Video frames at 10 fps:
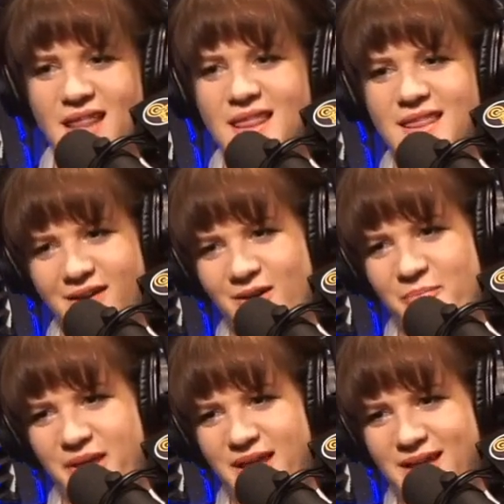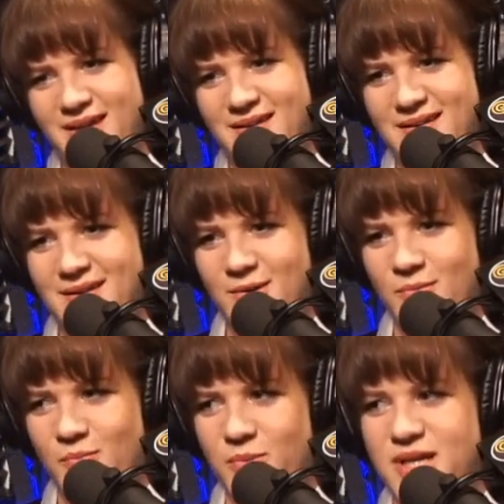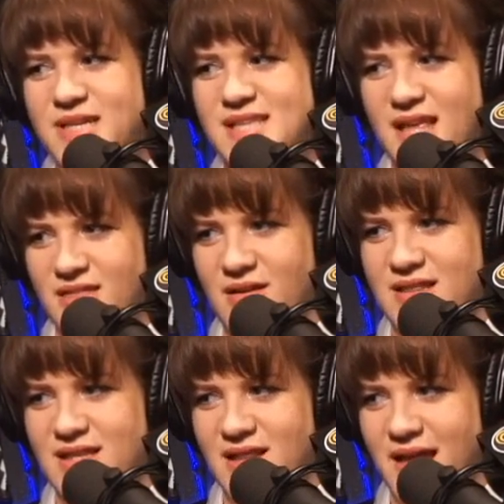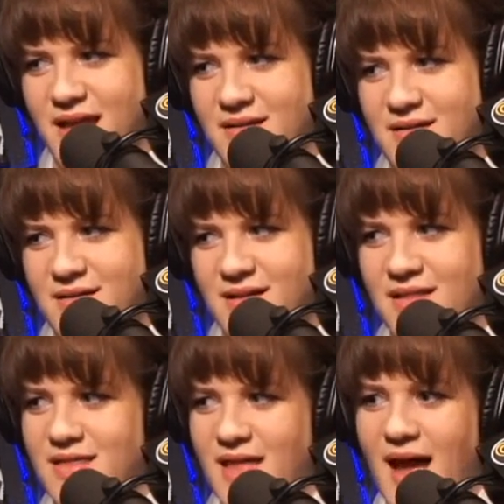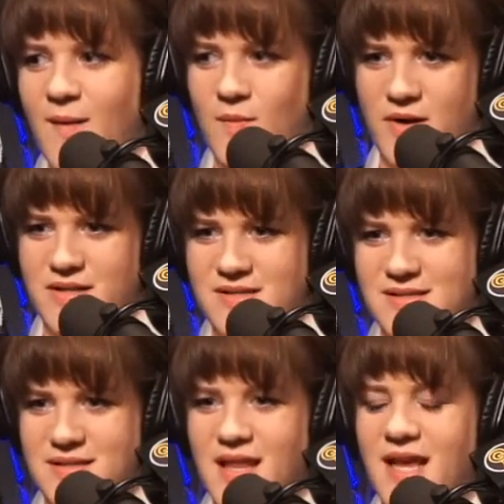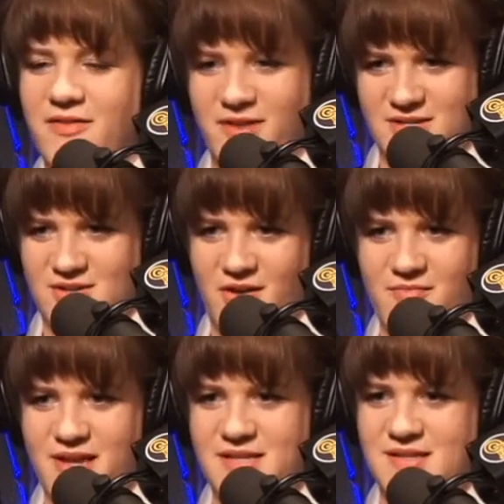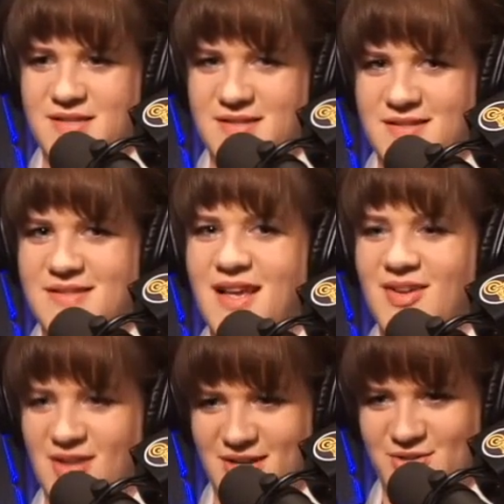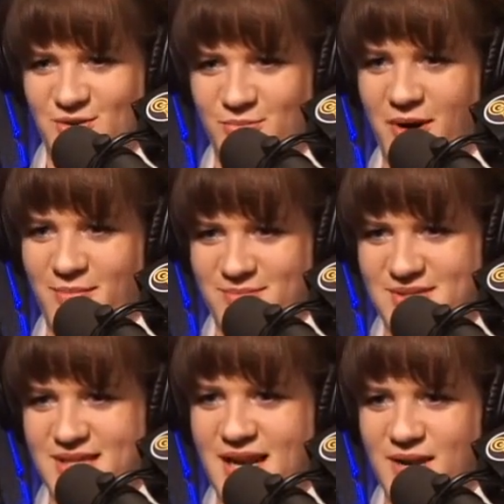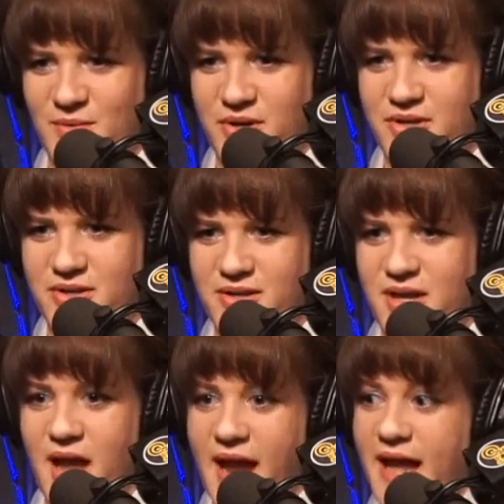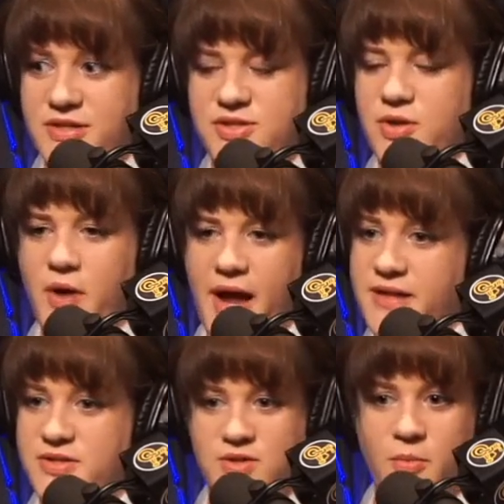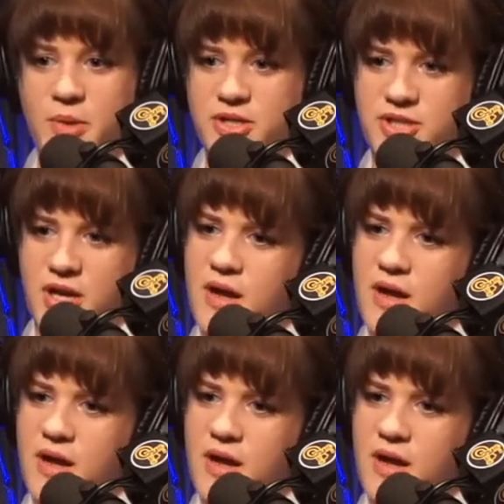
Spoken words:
therapy because I thought that like that was like if I solved my psychological problems, then I would. I had so much